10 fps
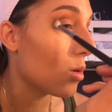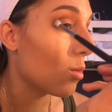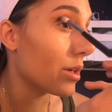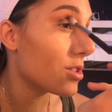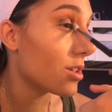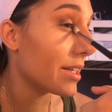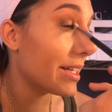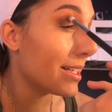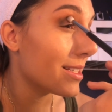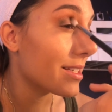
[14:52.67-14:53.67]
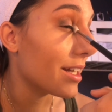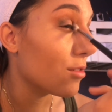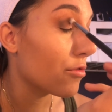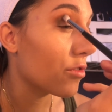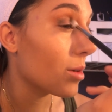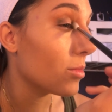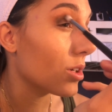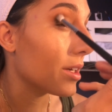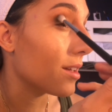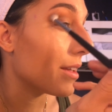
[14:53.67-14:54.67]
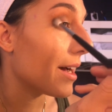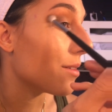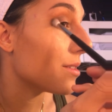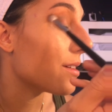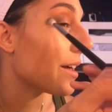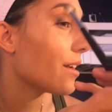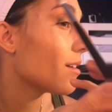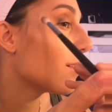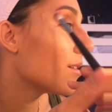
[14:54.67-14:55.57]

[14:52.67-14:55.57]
what is on the inside from looking on the outside.